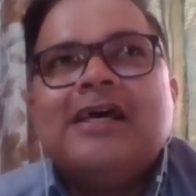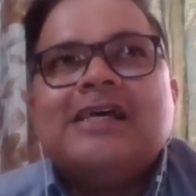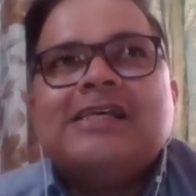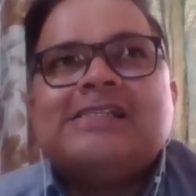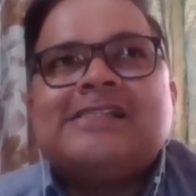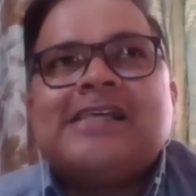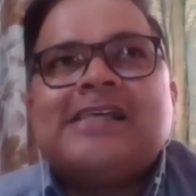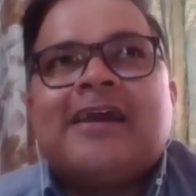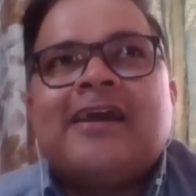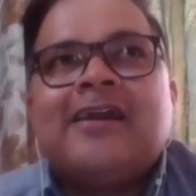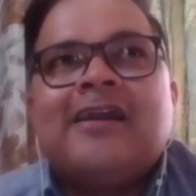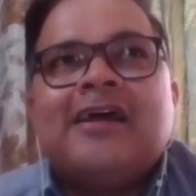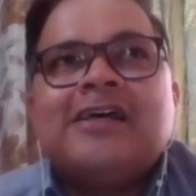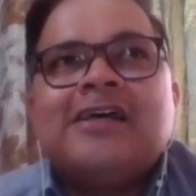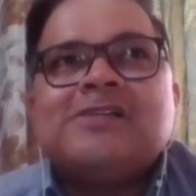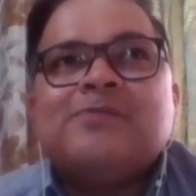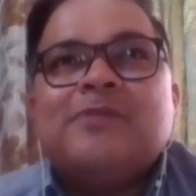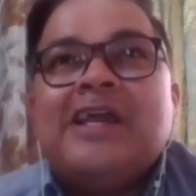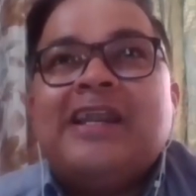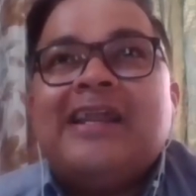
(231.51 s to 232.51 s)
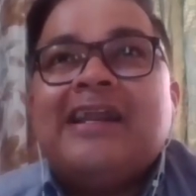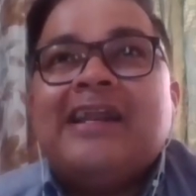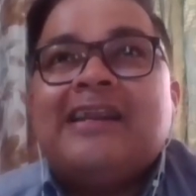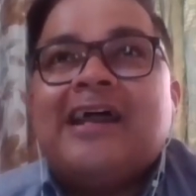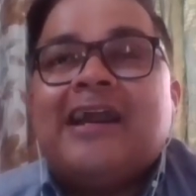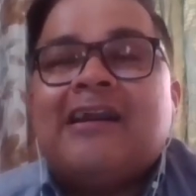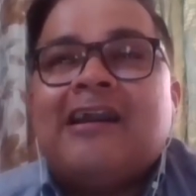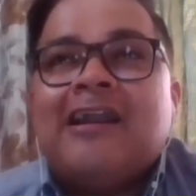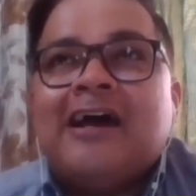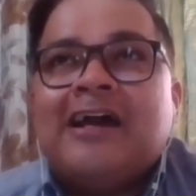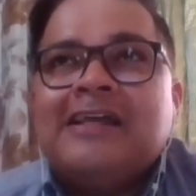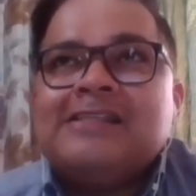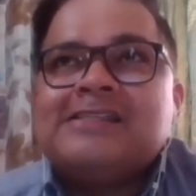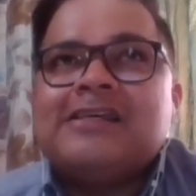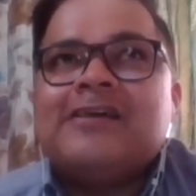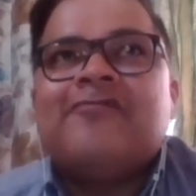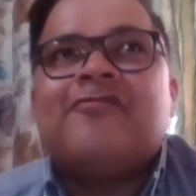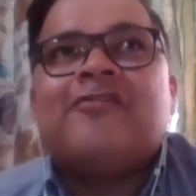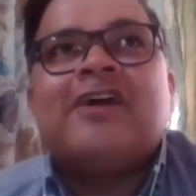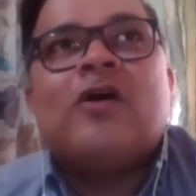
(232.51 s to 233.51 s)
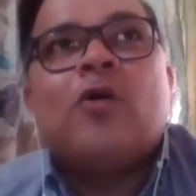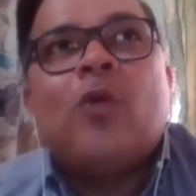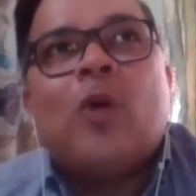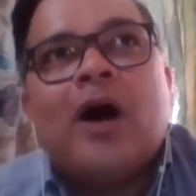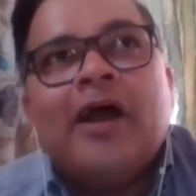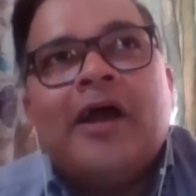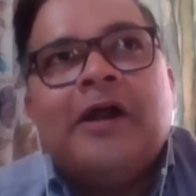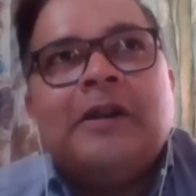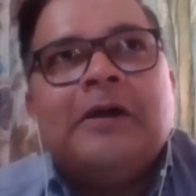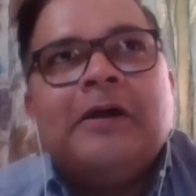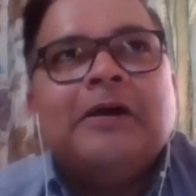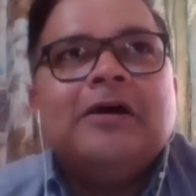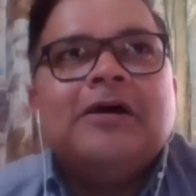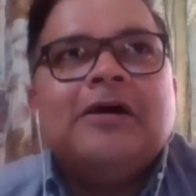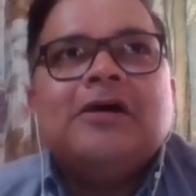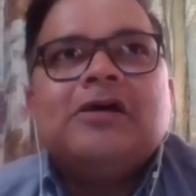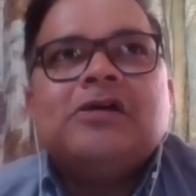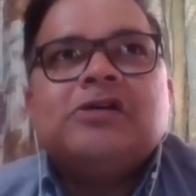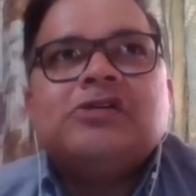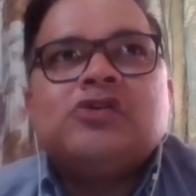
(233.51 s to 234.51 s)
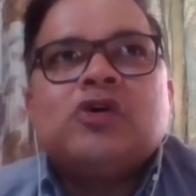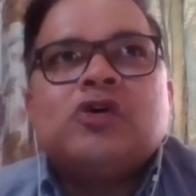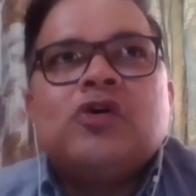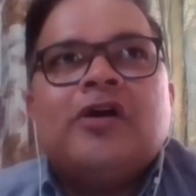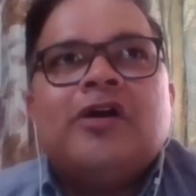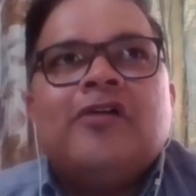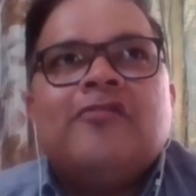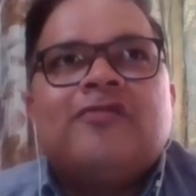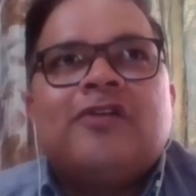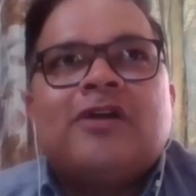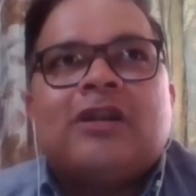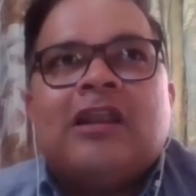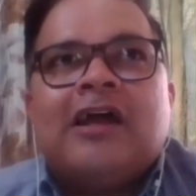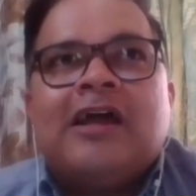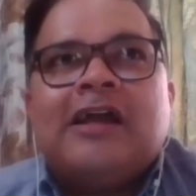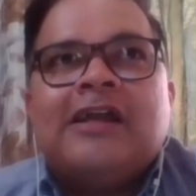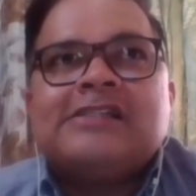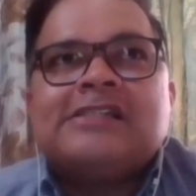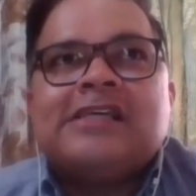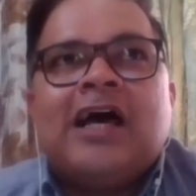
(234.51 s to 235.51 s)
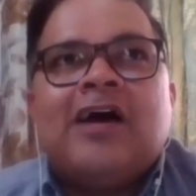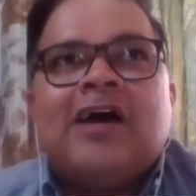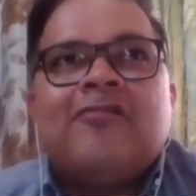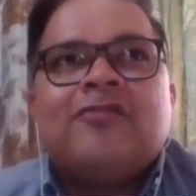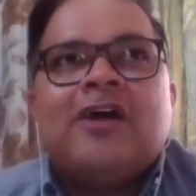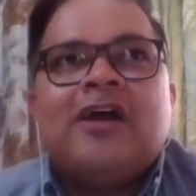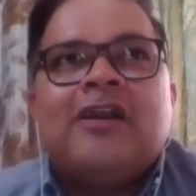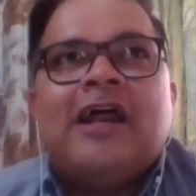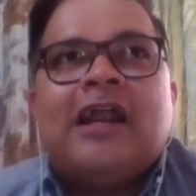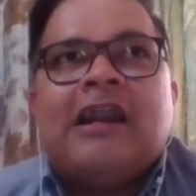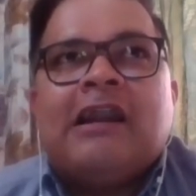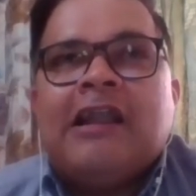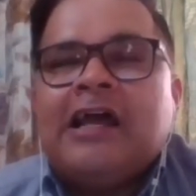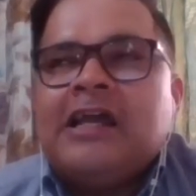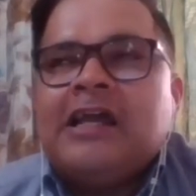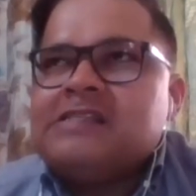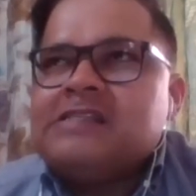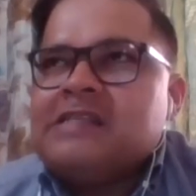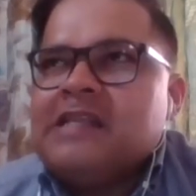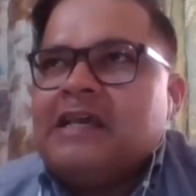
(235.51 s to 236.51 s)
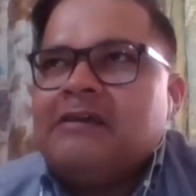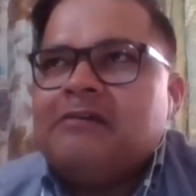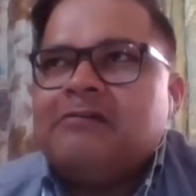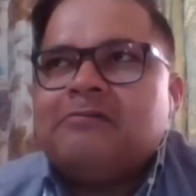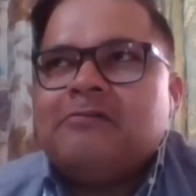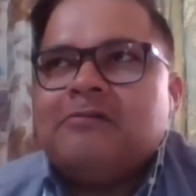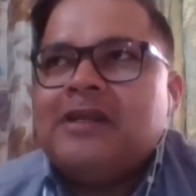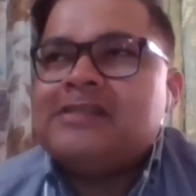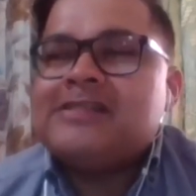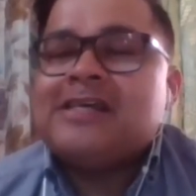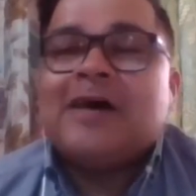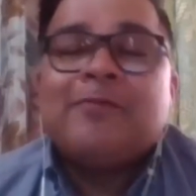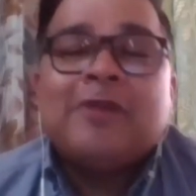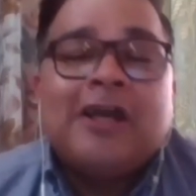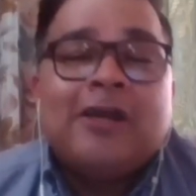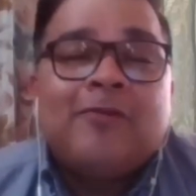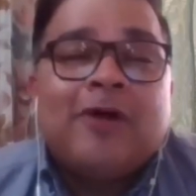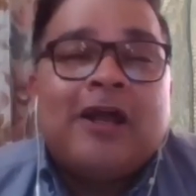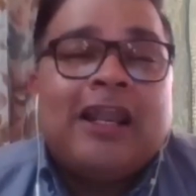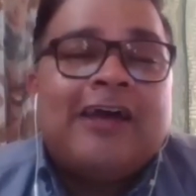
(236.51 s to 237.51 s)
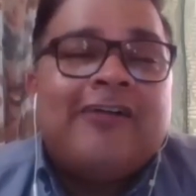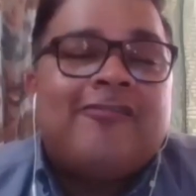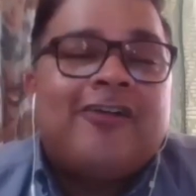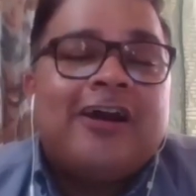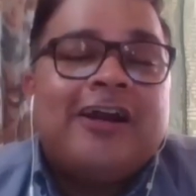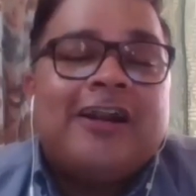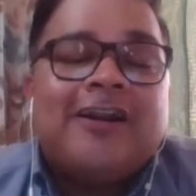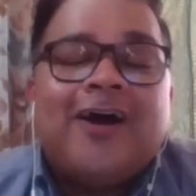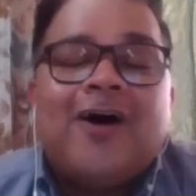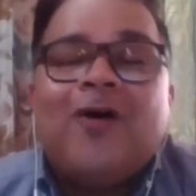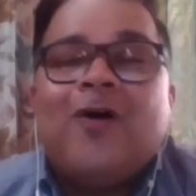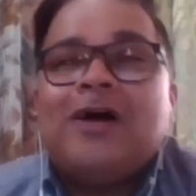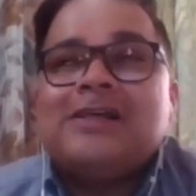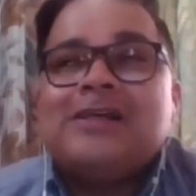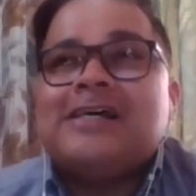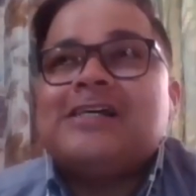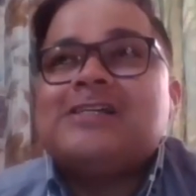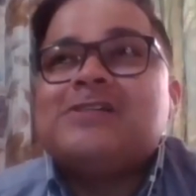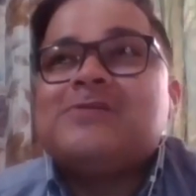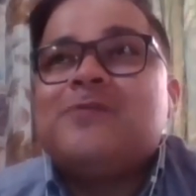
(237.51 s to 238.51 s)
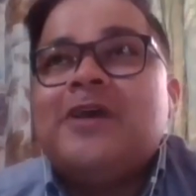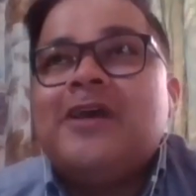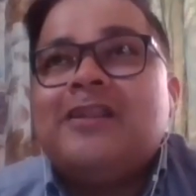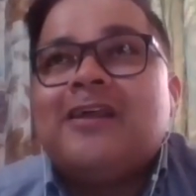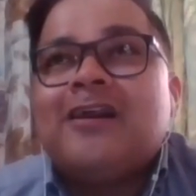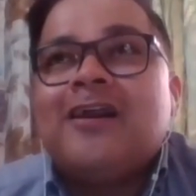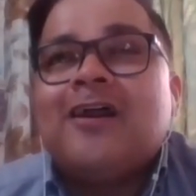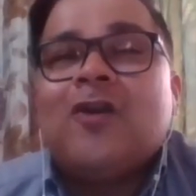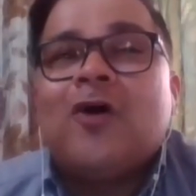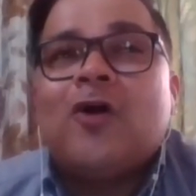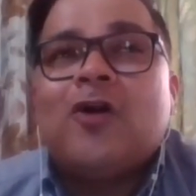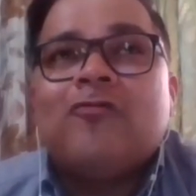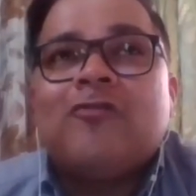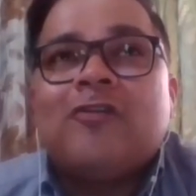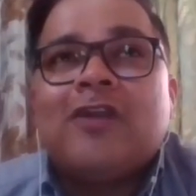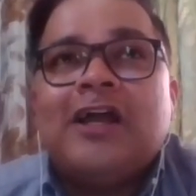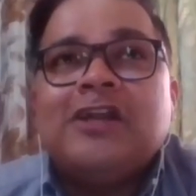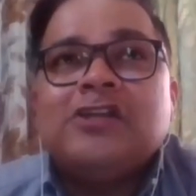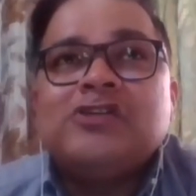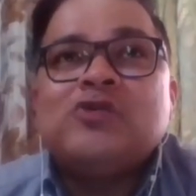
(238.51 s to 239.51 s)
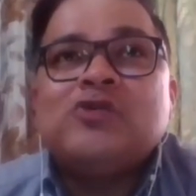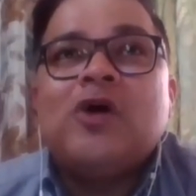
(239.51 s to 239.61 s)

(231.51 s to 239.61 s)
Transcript: Second is meeting deadlines if required. So if the clients have their deadlines, like it's happening in my life right now as I speak, there are a lot of clients who